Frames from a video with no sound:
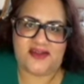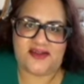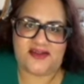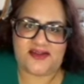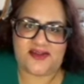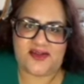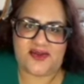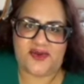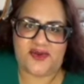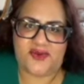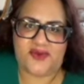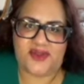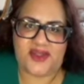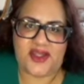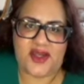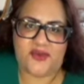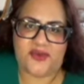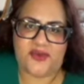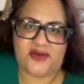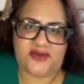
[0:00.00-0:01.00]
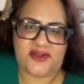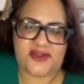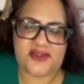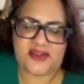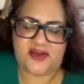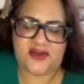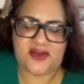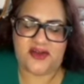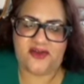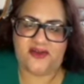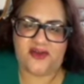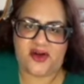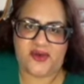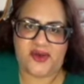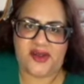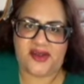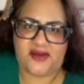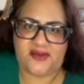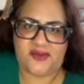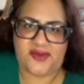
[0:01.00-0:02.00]
So yeah, we're just kind of
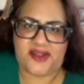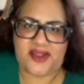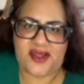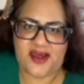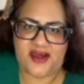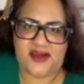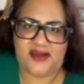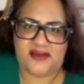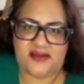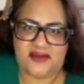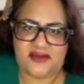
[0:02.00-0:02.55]
growing with that.